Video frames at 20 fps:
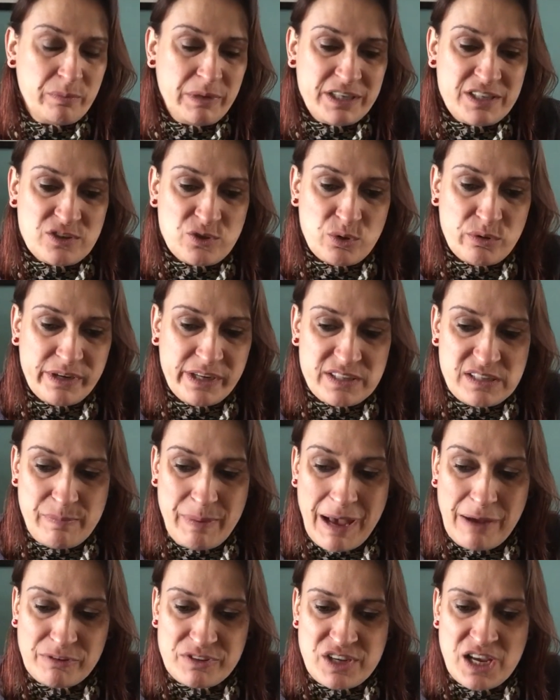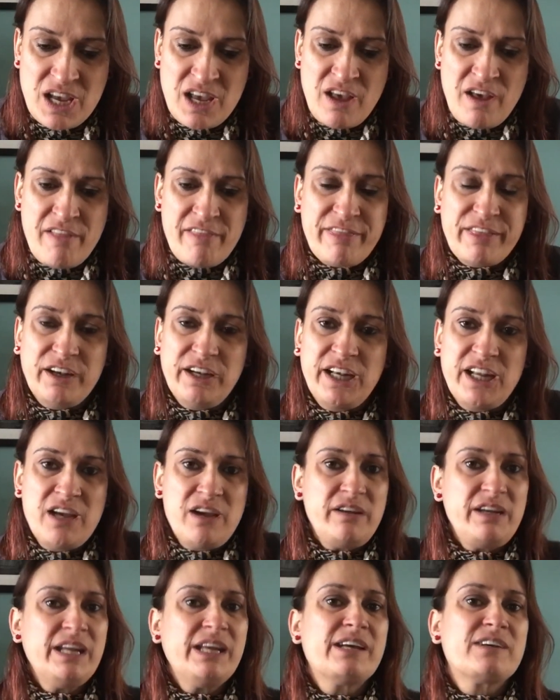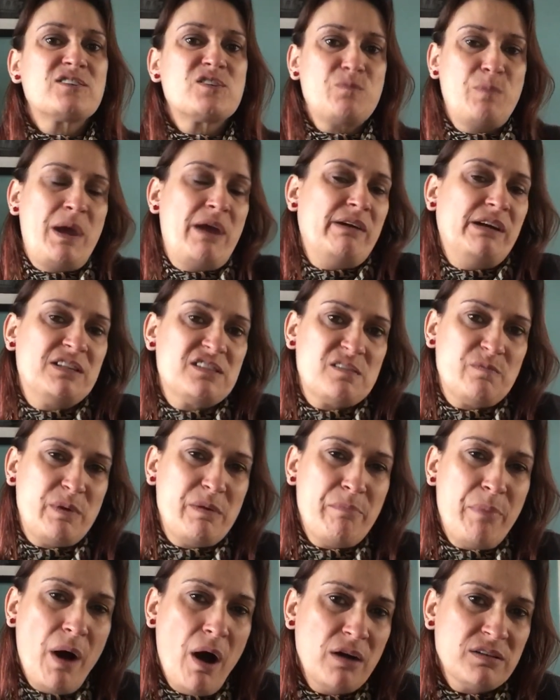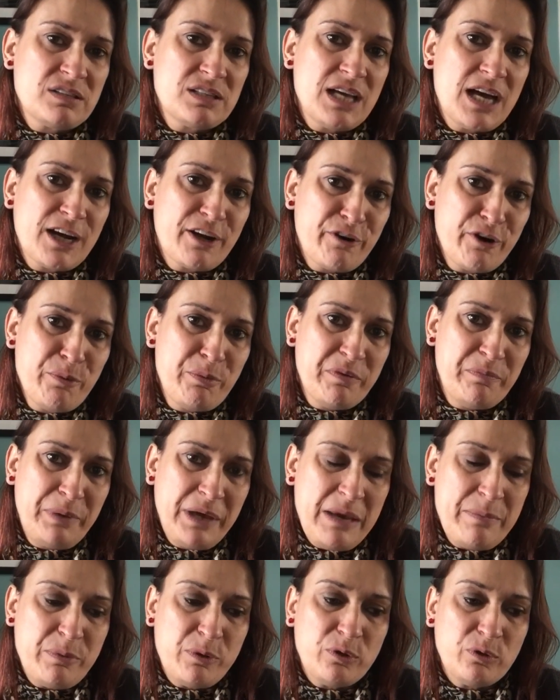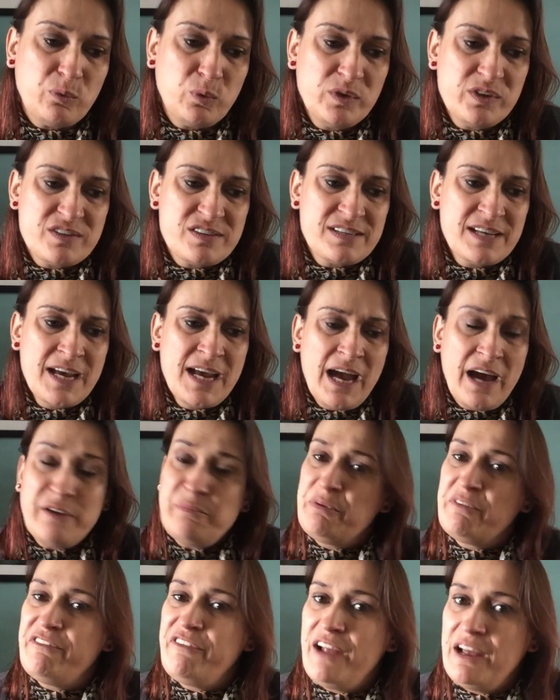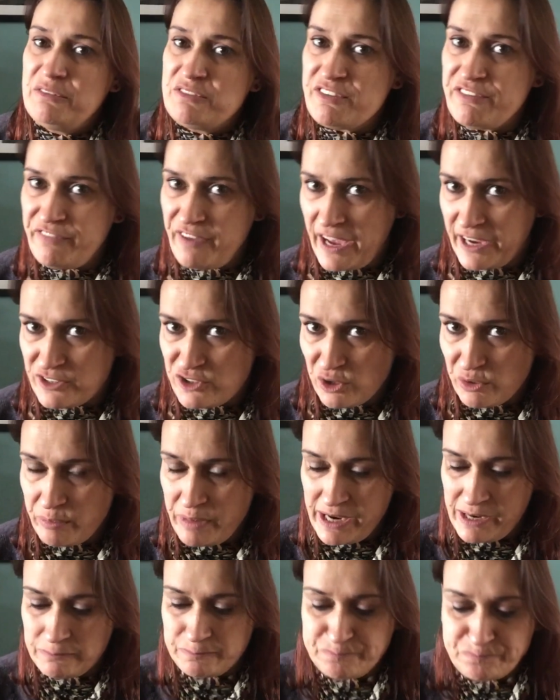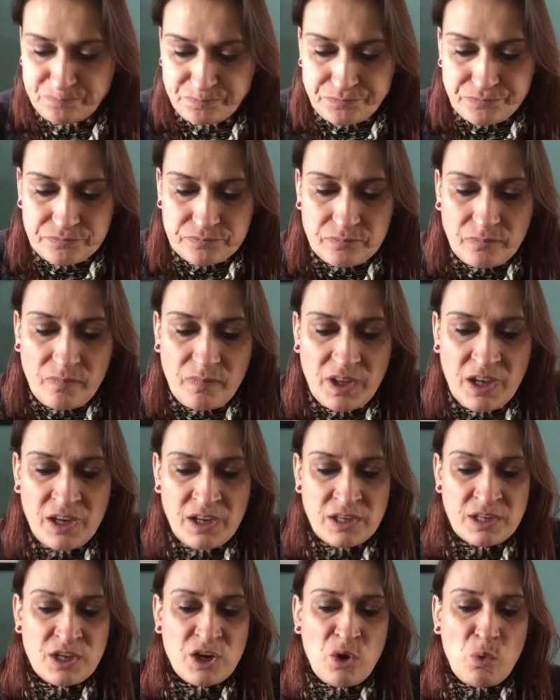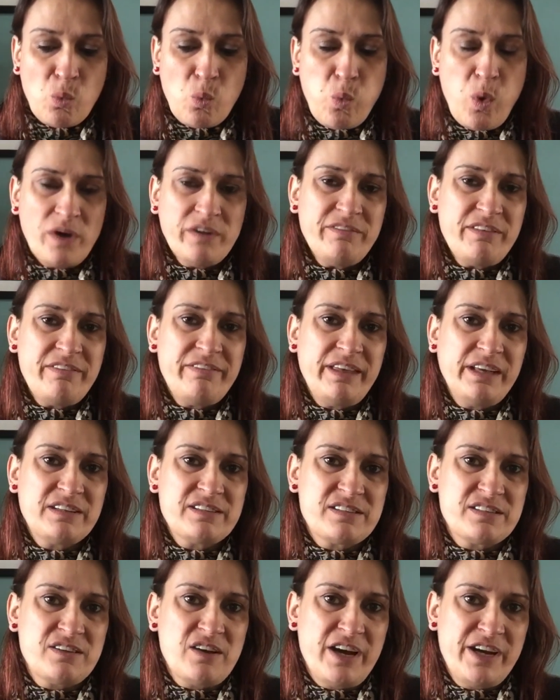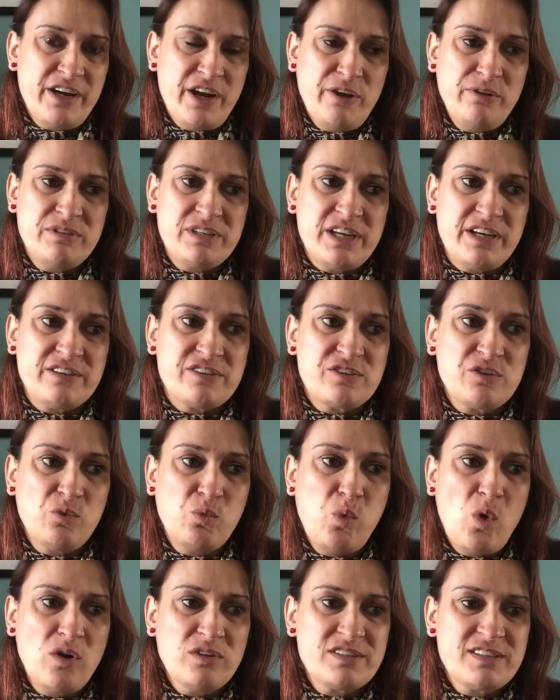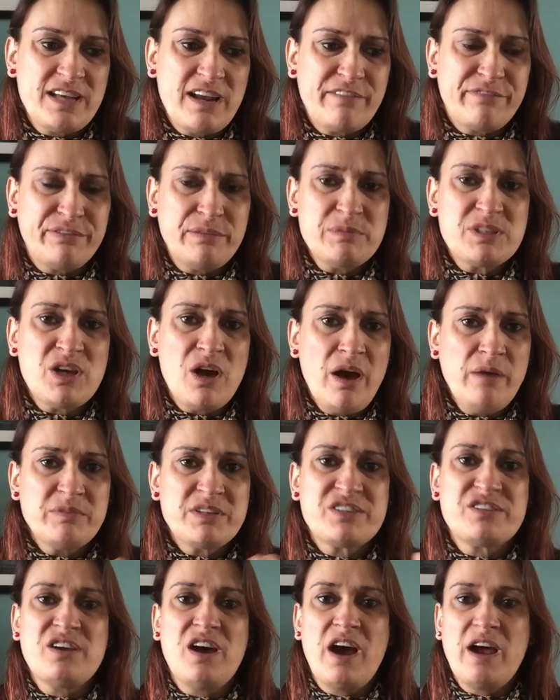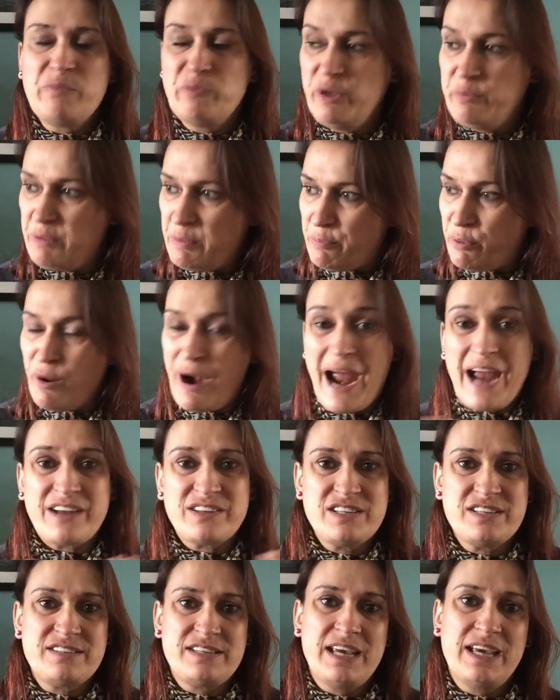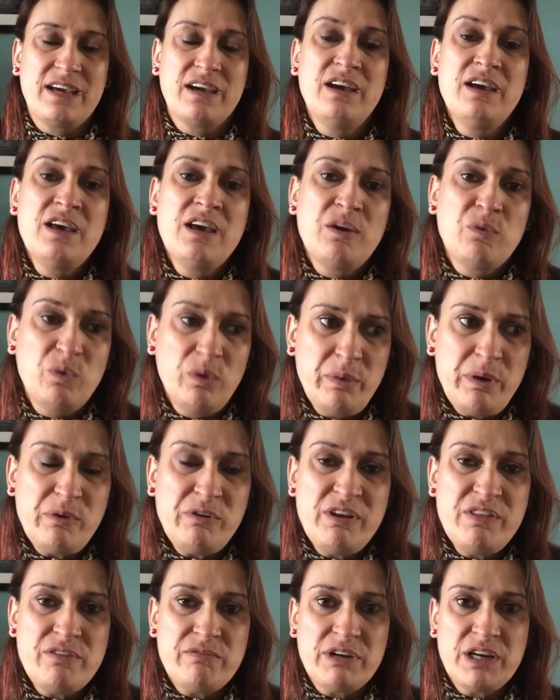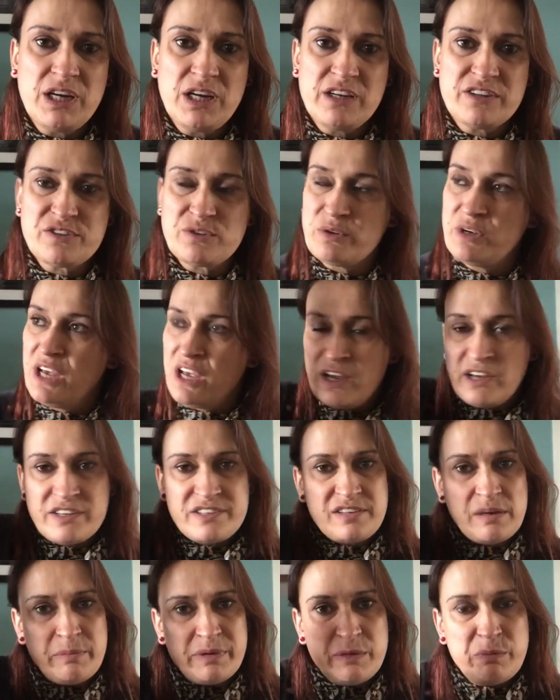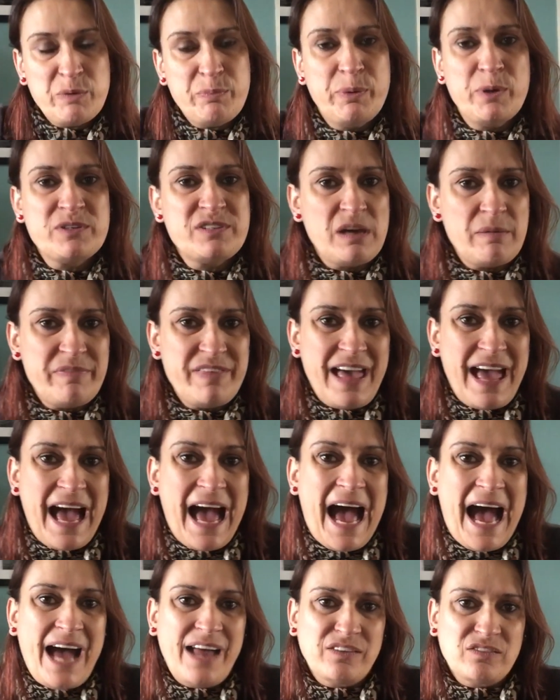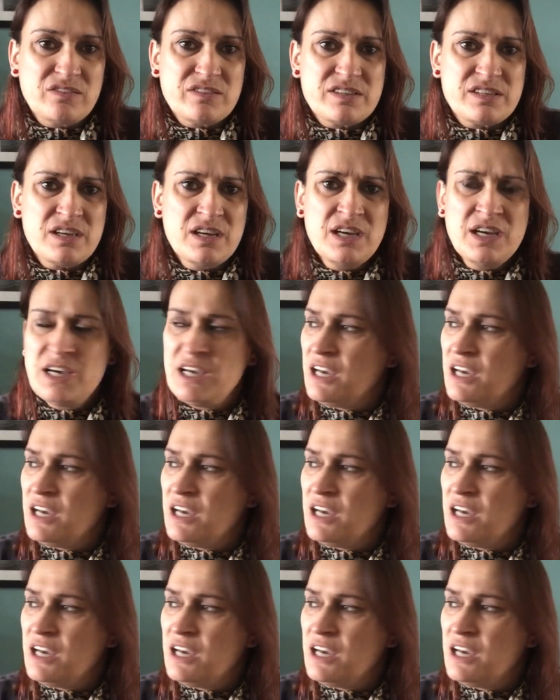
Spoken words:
what my story is about. The learning experience of being part of that group of people had a profound effect on me. One of the things that I noticed was that from time to time we'd be practicing. When we were in the rehearsal, somebody would put up their hand,